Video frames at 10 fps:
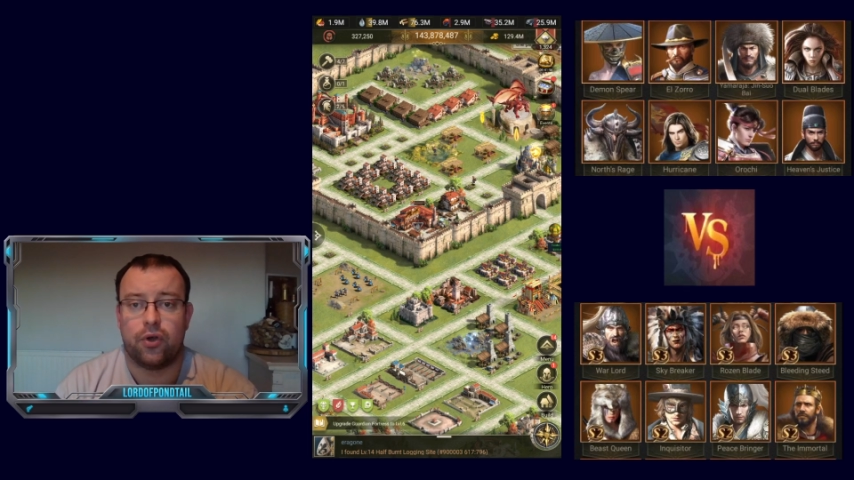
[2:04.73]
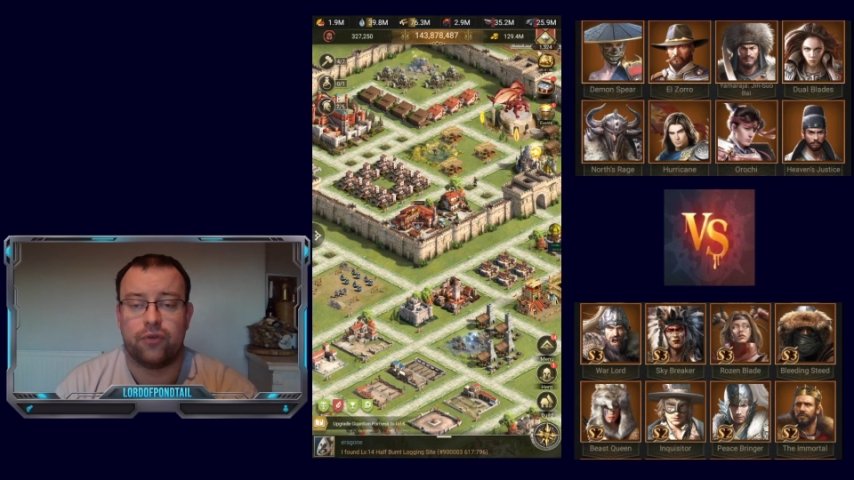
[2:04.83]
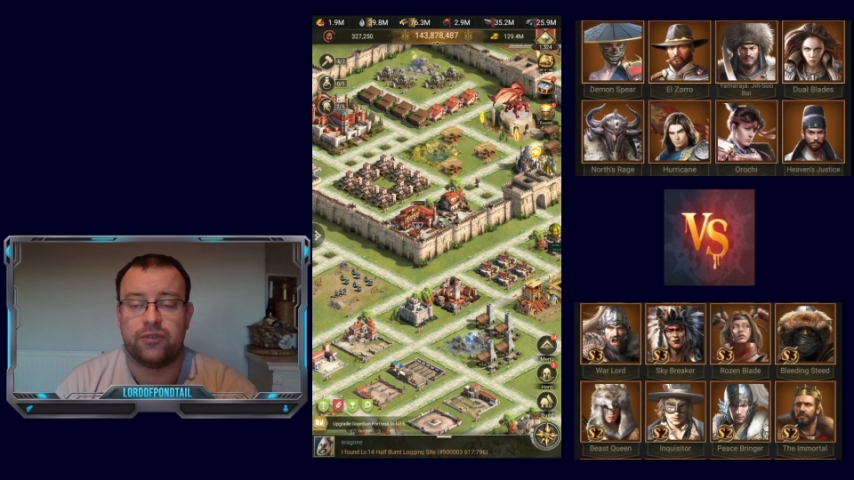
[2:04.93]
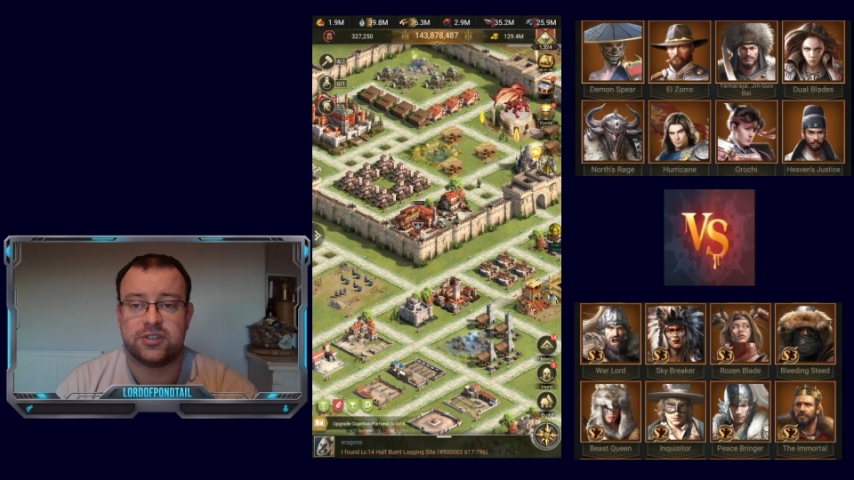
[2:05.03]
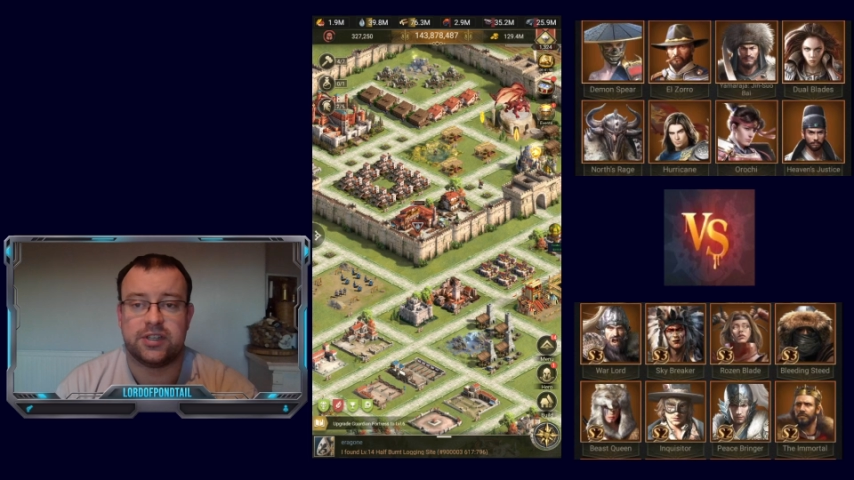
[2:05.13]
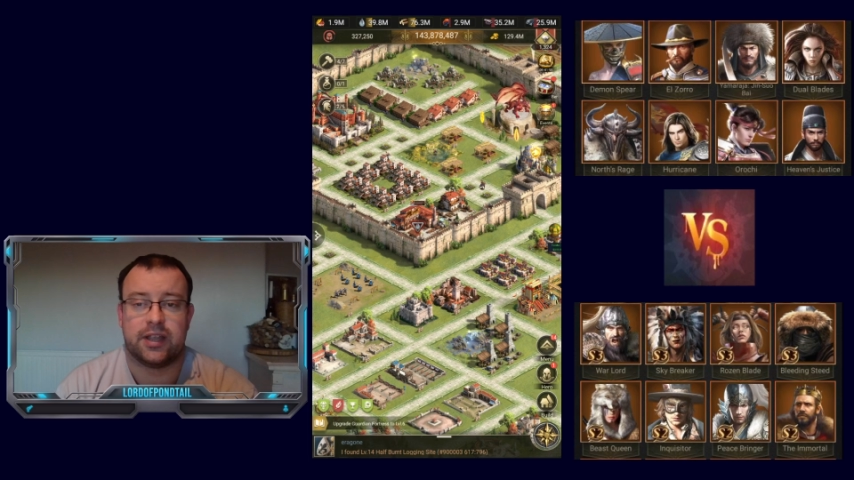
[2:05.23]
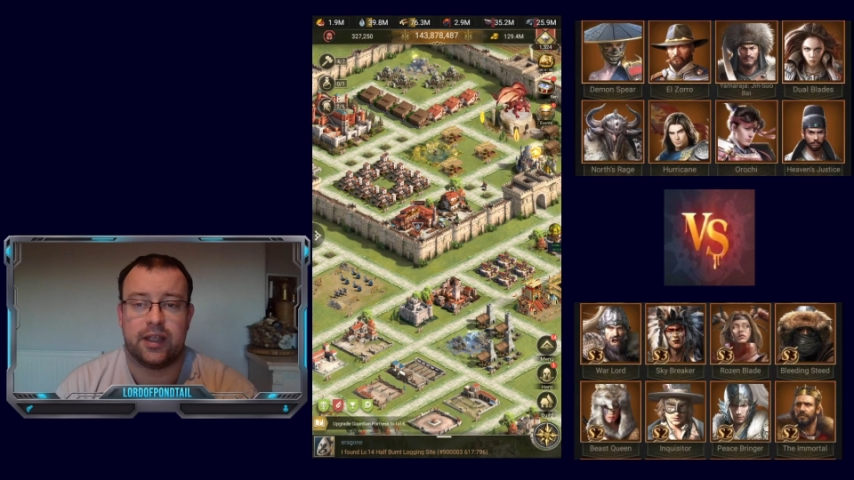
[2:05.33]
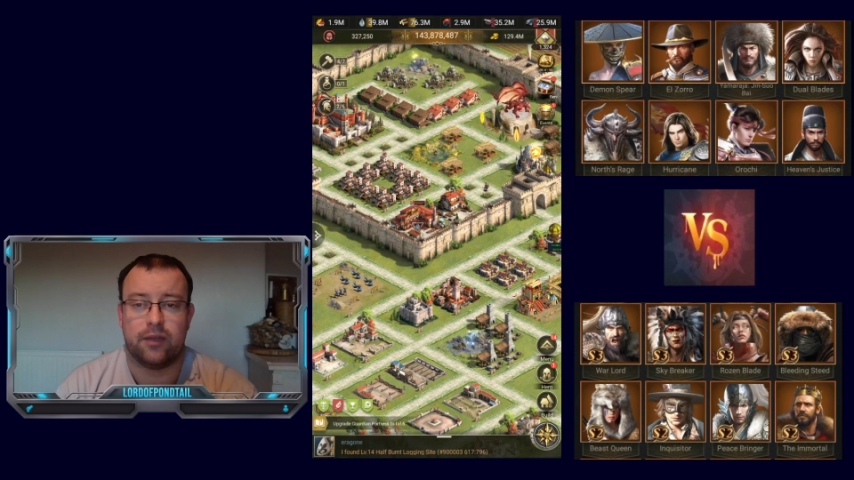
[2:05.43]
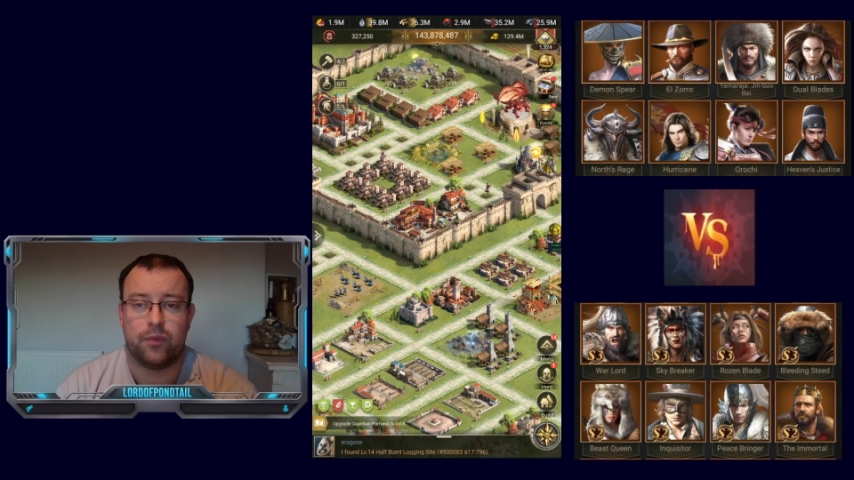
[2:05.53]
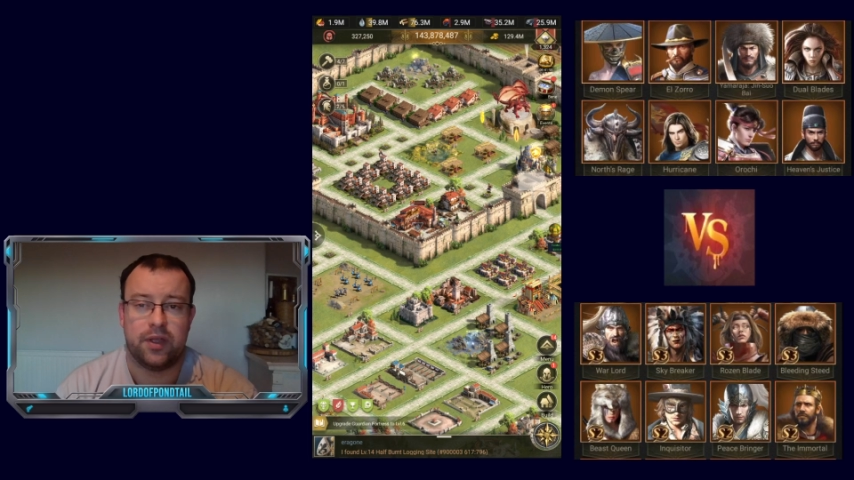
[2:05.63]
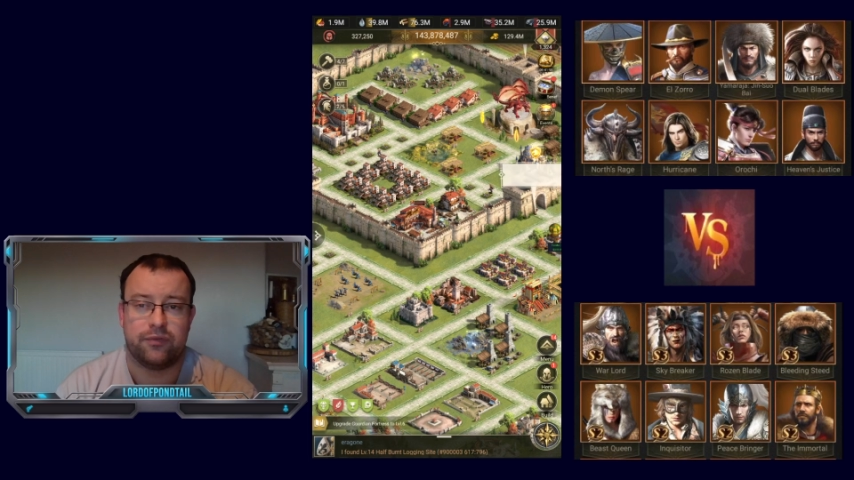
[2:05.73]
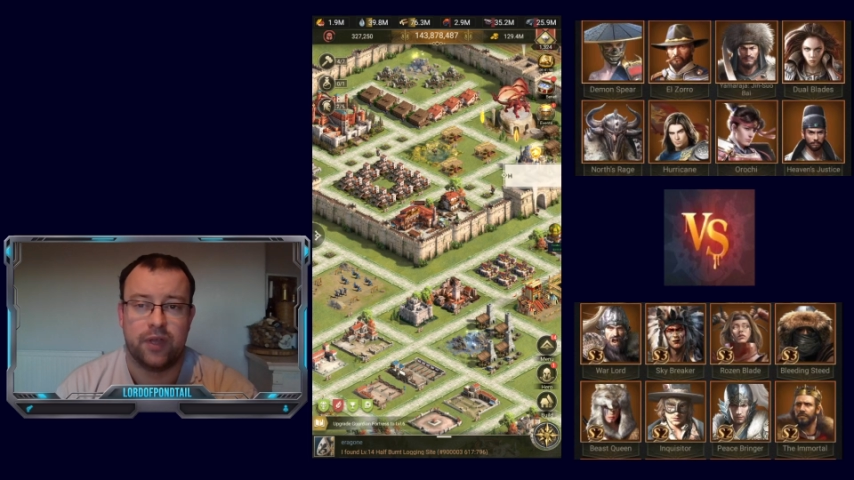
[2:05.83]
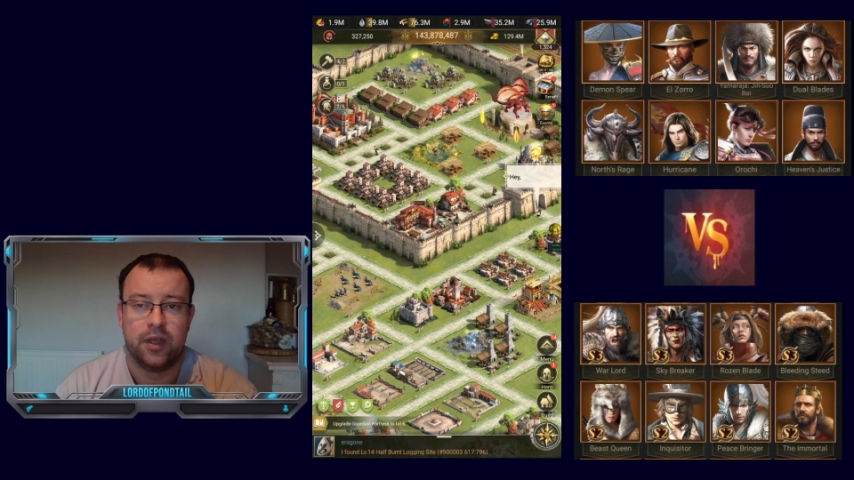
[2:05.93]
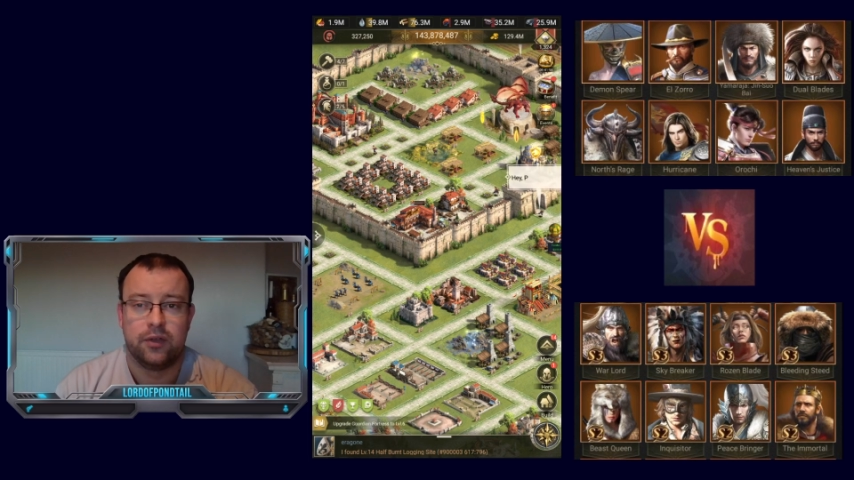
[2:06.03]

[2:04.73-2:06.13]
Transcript: off sticking with